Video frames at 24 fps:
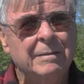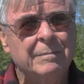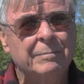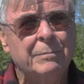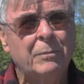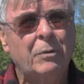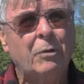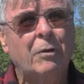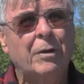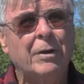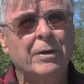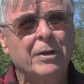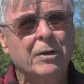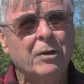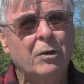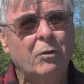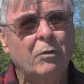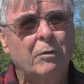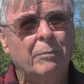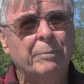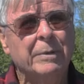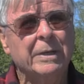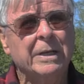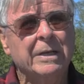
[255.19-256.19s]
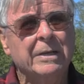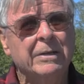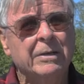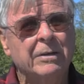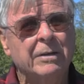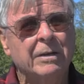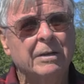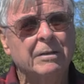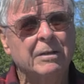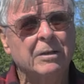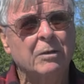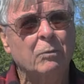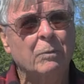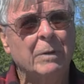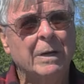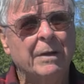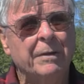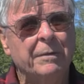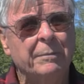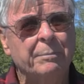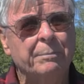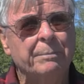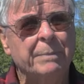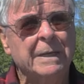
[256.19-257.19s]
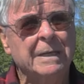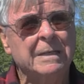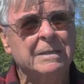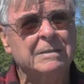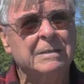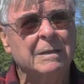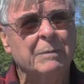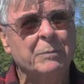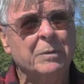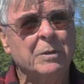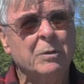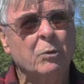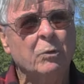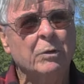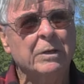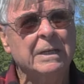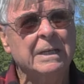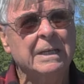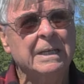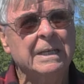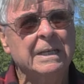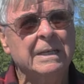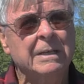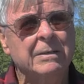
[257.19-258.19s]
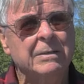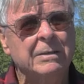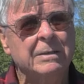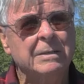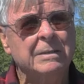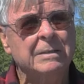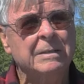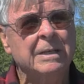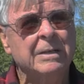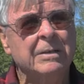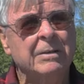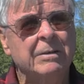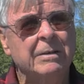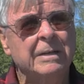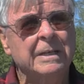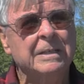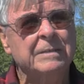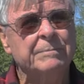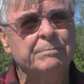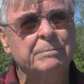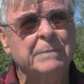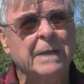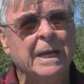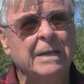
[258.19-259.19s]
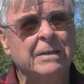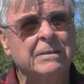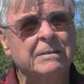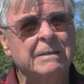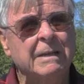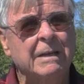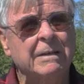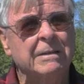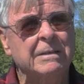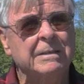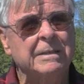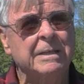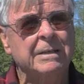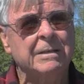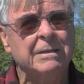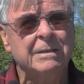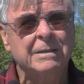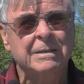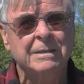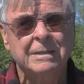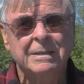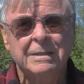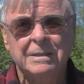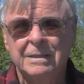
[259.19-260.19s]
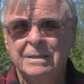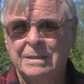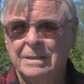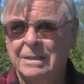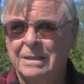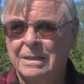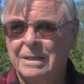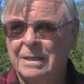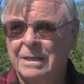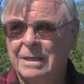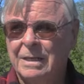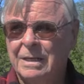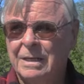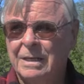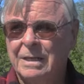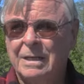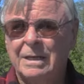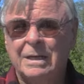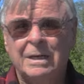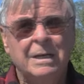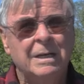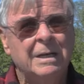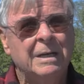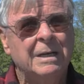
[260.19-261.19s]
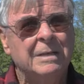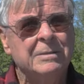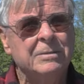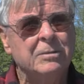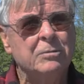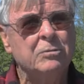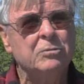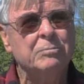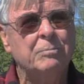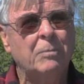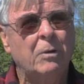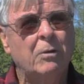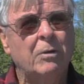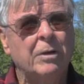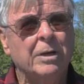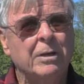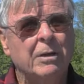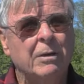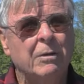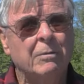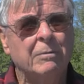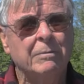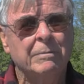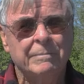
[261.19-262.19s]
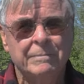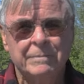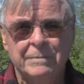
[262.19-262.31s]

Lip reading: Mario will be here in a little while to pick us up. We're going to eat dinner. He's taking us out to dinner. I said, who's Mario?